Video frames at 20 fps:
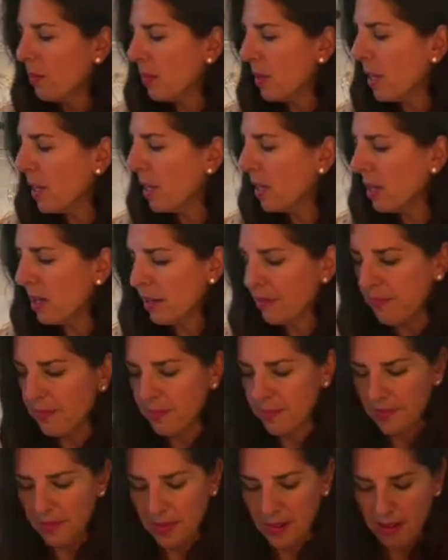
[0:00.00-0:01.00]
gonna
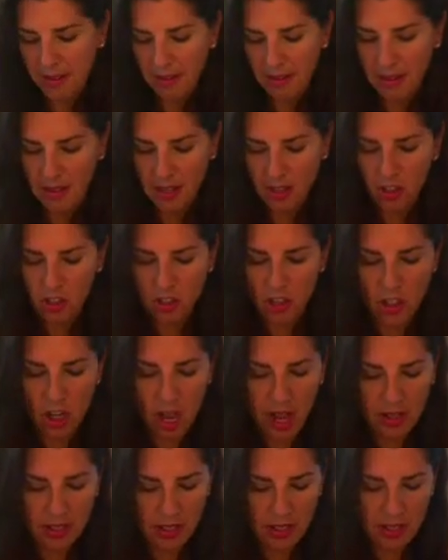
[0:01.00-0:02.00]

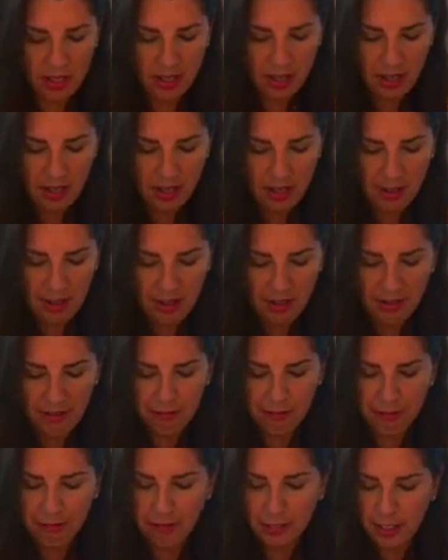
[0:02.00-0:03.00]
just
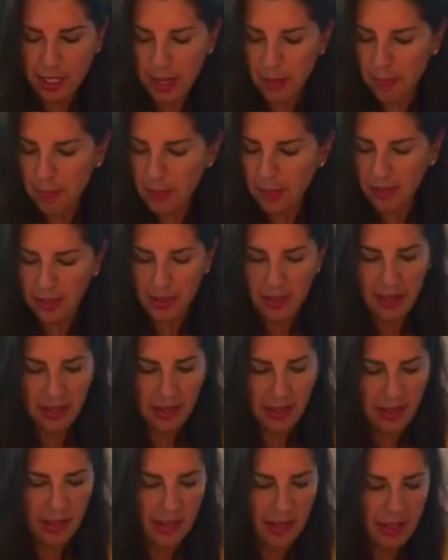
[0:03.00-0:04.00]
flip.
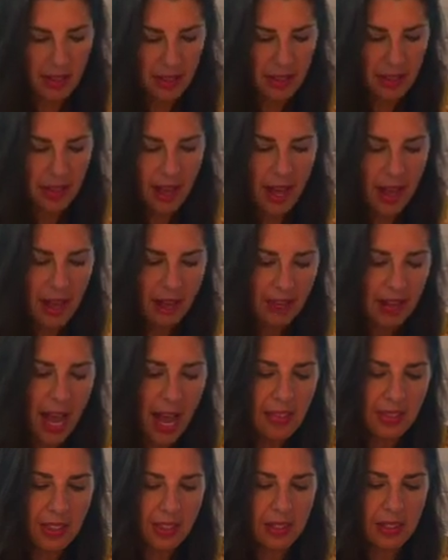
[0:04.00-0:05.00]
I've
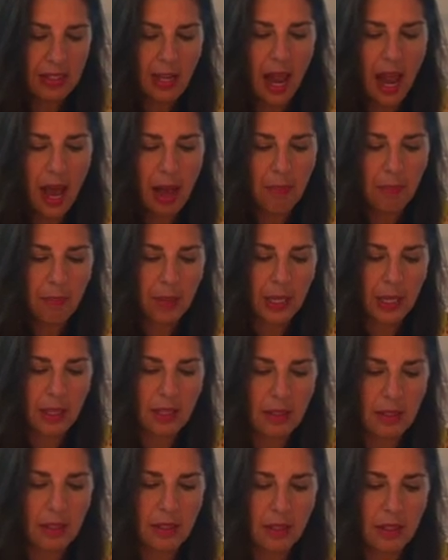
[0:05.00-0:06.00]
got this top
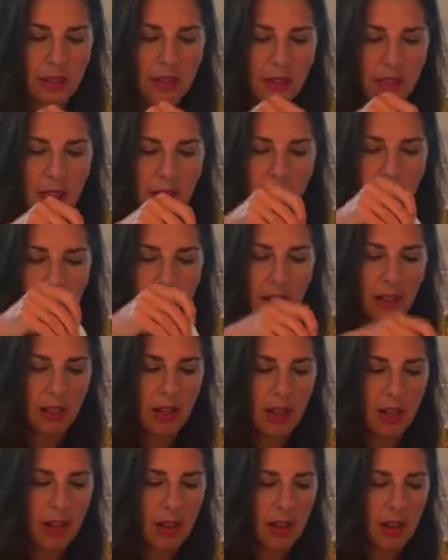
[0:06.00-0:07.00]
piece
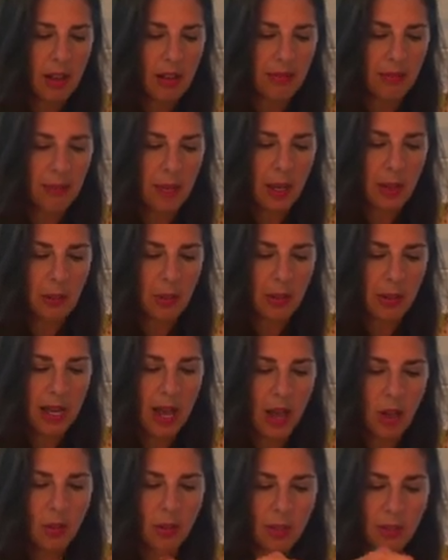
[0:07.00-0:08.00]
of paper
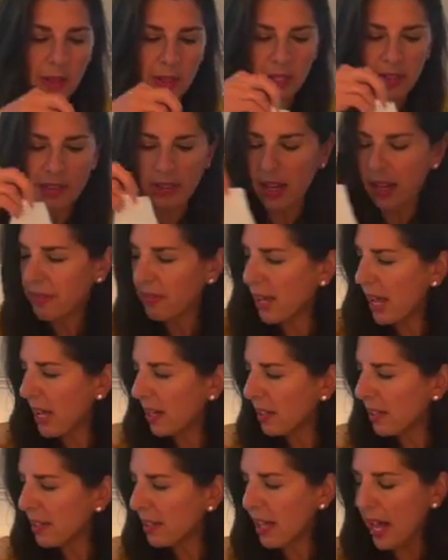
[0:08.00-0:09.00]
towel. I'm gonna set that
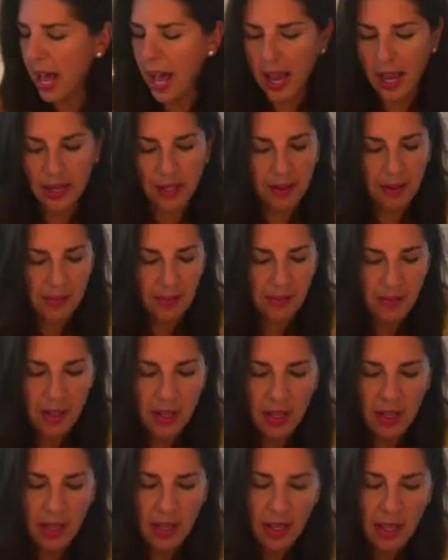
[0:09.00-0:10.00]
aside,
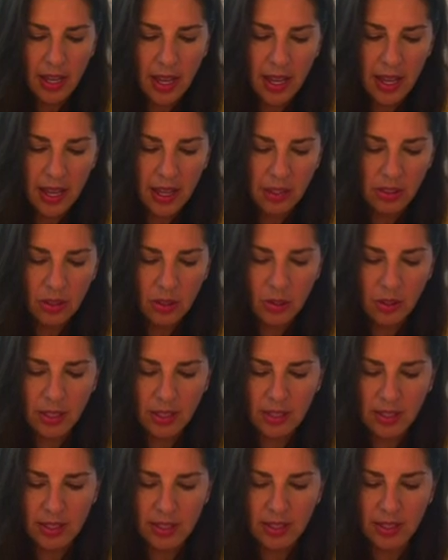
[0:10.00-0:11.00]
and you
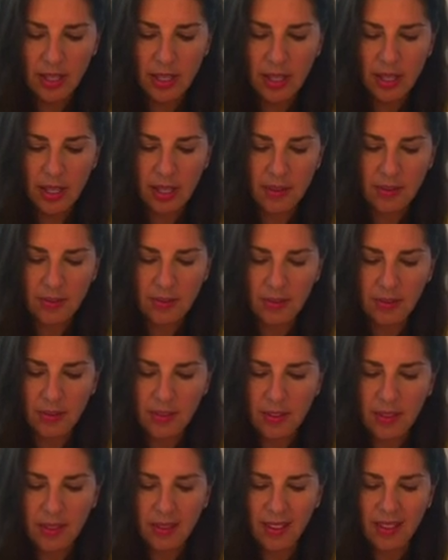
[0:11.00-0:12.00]
can see
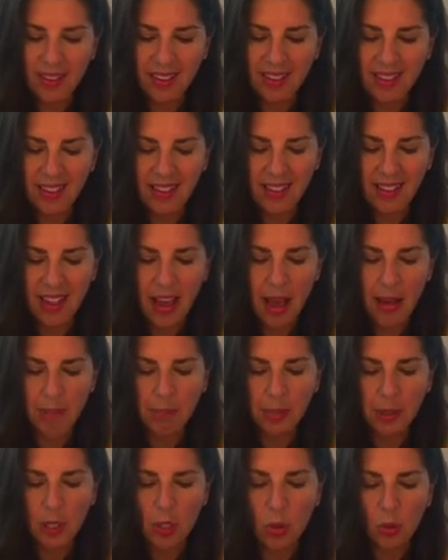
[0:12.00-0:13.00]
that
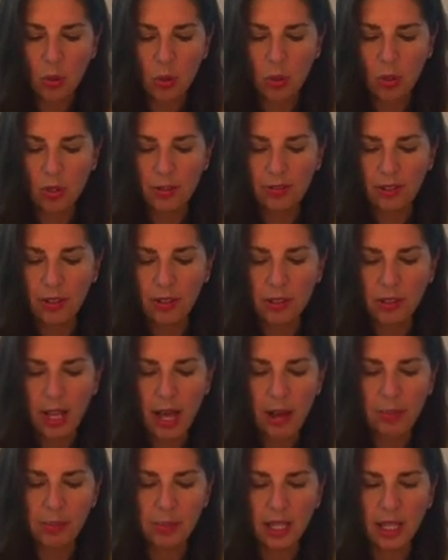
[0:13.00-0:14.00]
beautiful
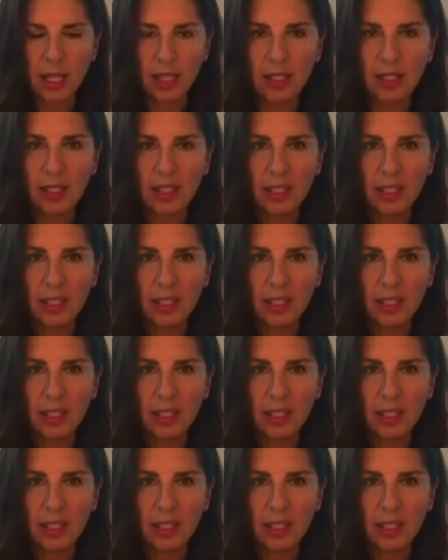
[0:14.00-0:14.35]
Labneh